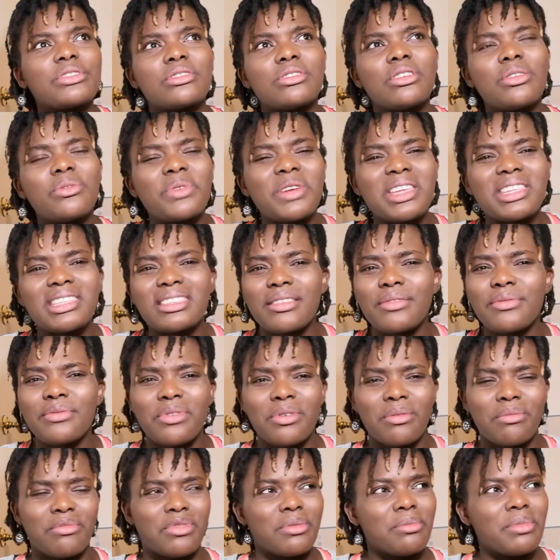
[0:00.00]
no reason
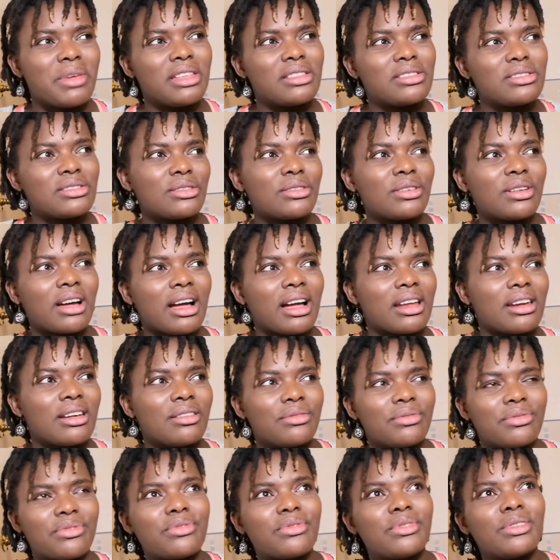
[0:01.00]
for me to
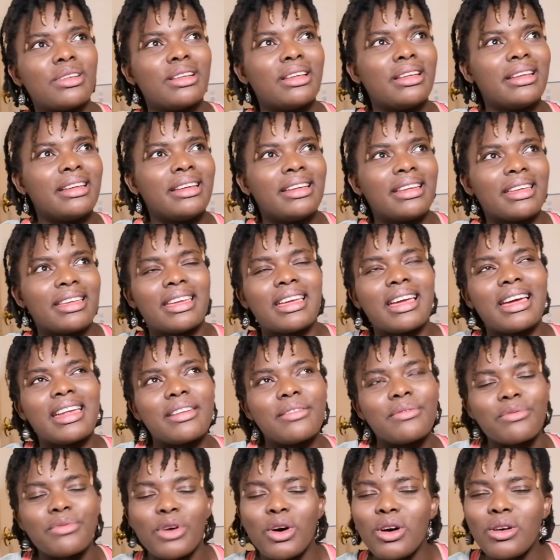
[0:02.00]
kind of get
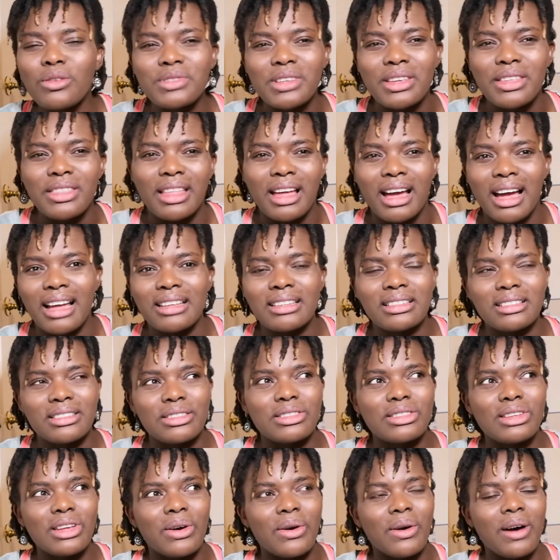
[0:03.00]
involved in that.
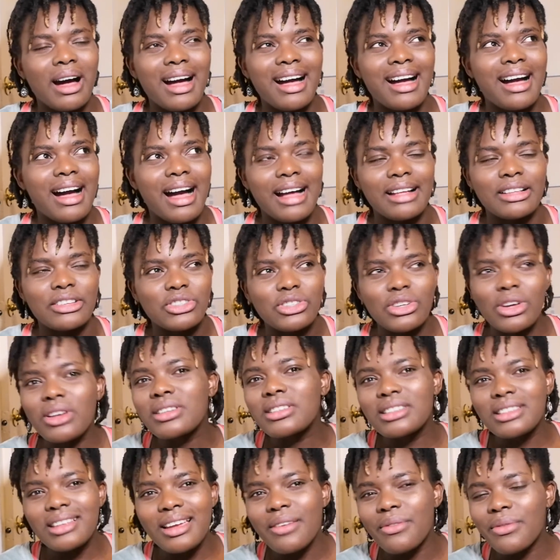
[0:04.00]
And so I
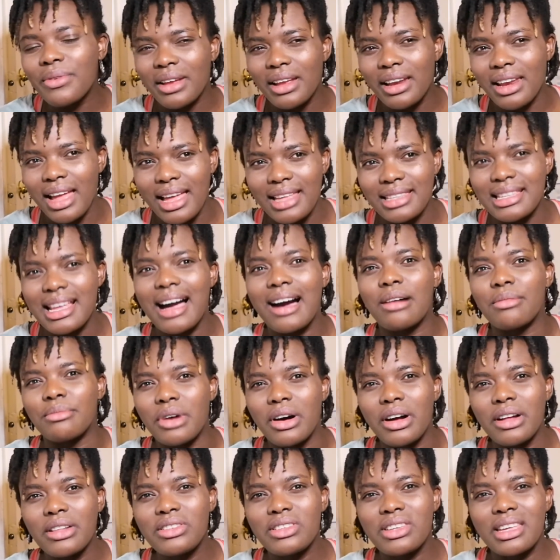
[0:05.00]
just didn't realize how
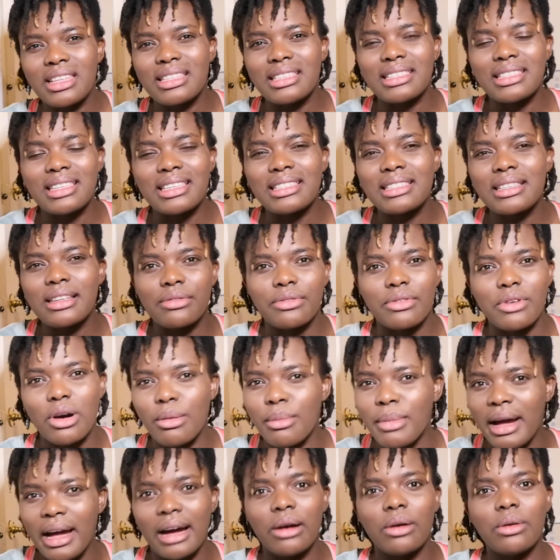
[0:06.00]
much it since I've
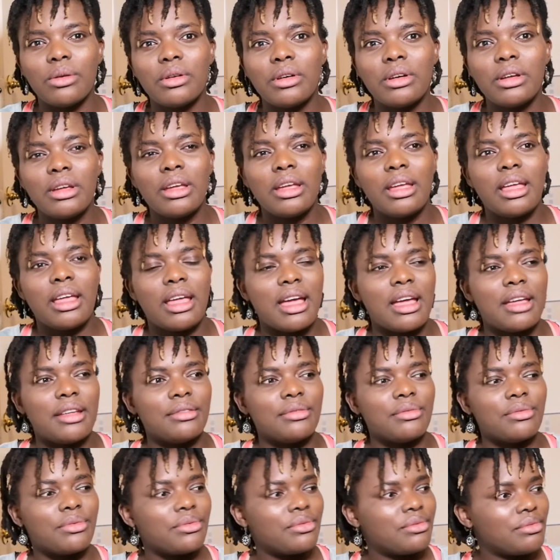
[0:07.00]
come out
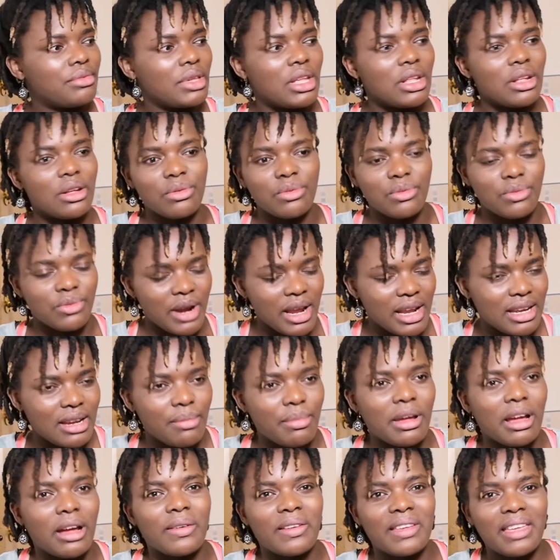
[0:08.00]
and, read
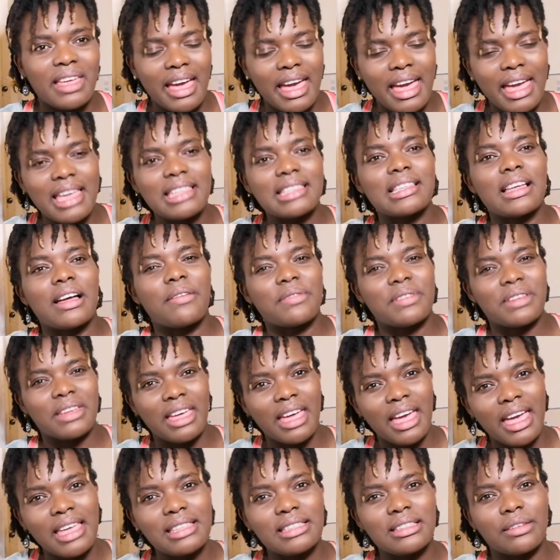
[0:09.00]
about case after
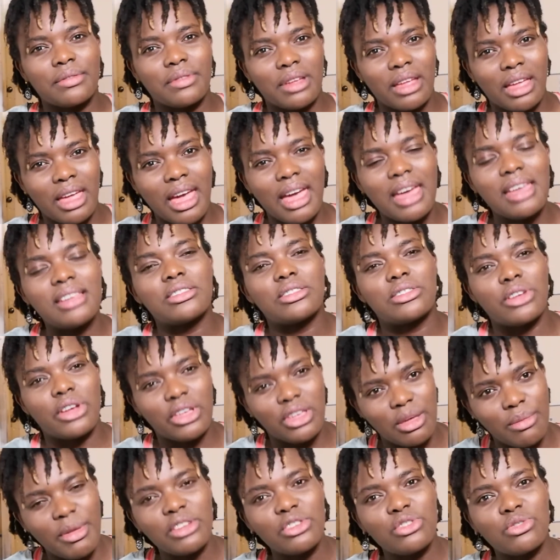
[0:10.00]
case after case,
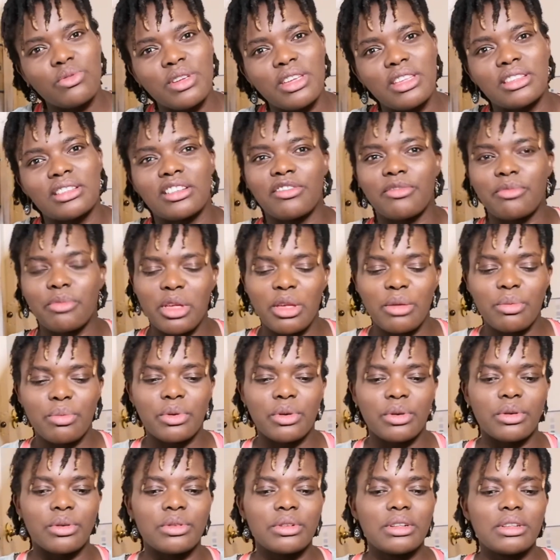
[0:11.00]
documentaries of
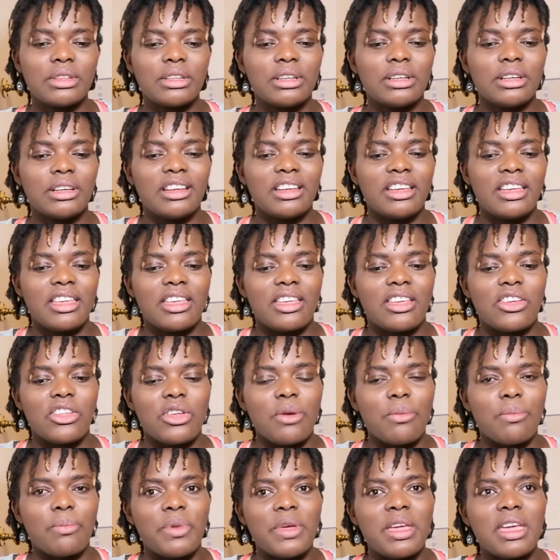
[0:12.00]
people,
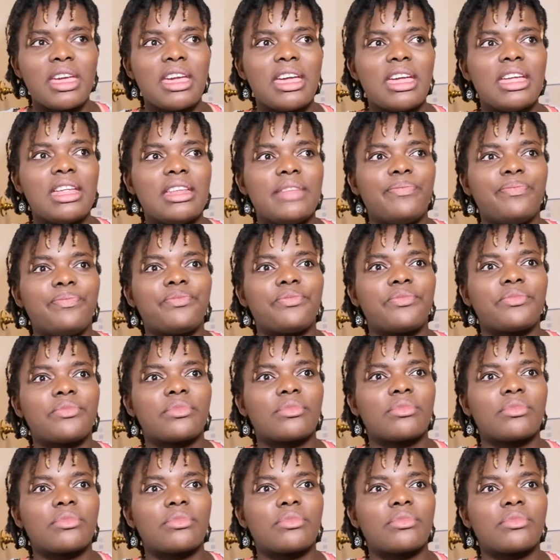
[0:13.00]
being